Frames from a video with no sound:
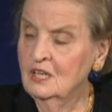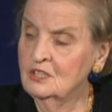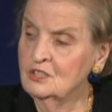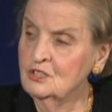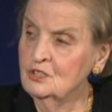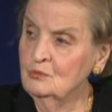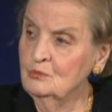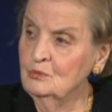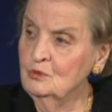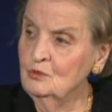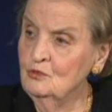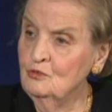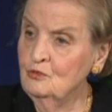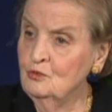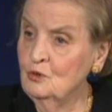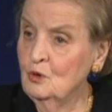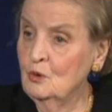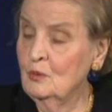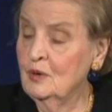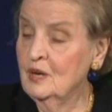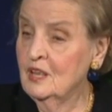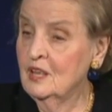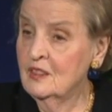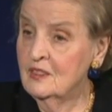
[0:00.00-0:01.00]
to move
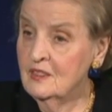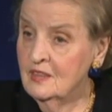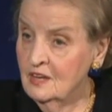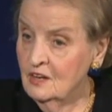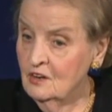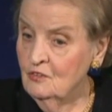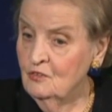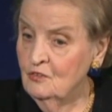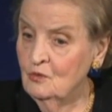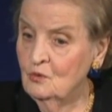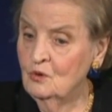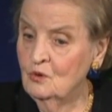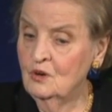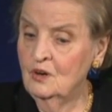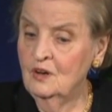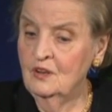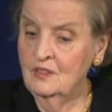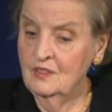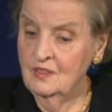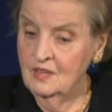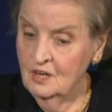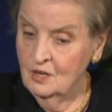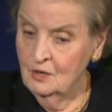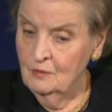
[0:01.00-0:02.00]
forward, and
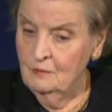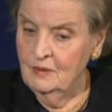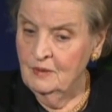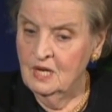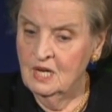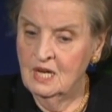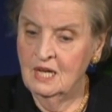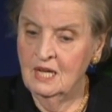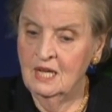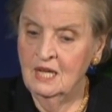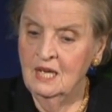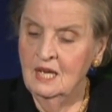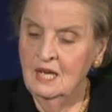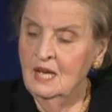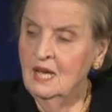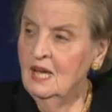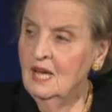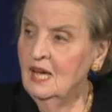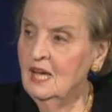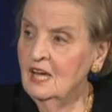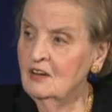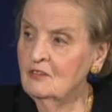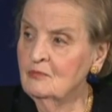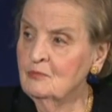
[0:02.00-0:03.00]
thereby
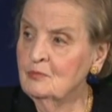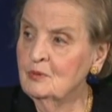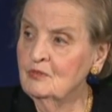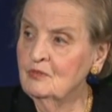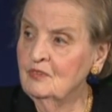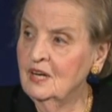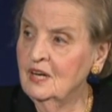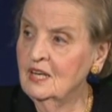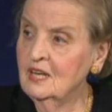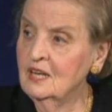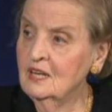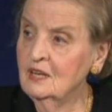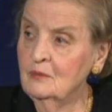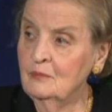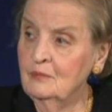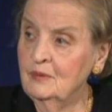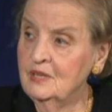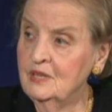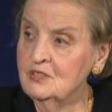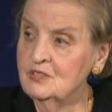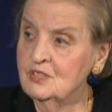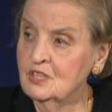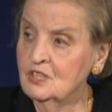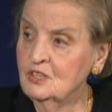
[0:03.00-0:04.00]
have provided a
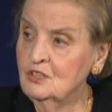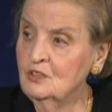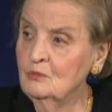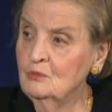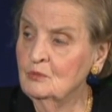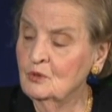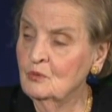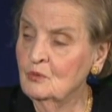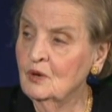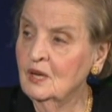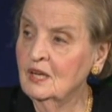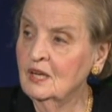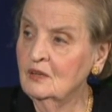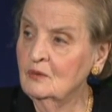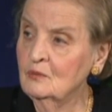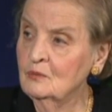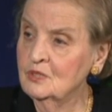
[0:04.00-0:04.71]
basic human right,